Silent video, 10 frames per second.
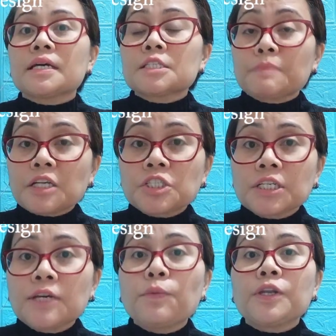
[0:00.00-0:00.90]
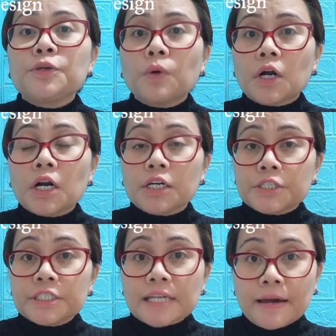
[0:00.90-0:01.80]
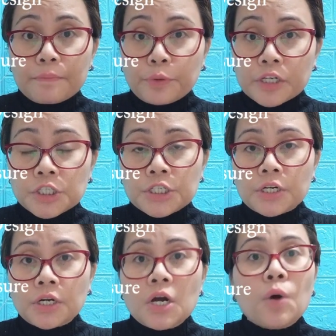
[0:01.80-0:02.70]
especially when you are under time pressure,